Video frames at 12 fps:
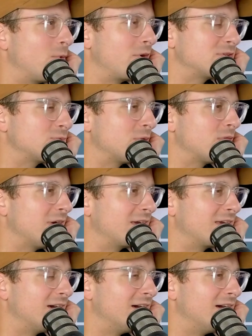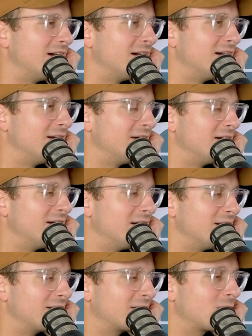worse with like
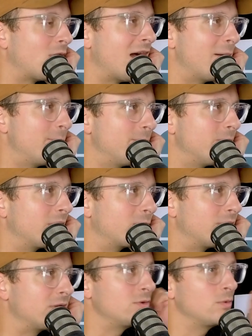crab, like when they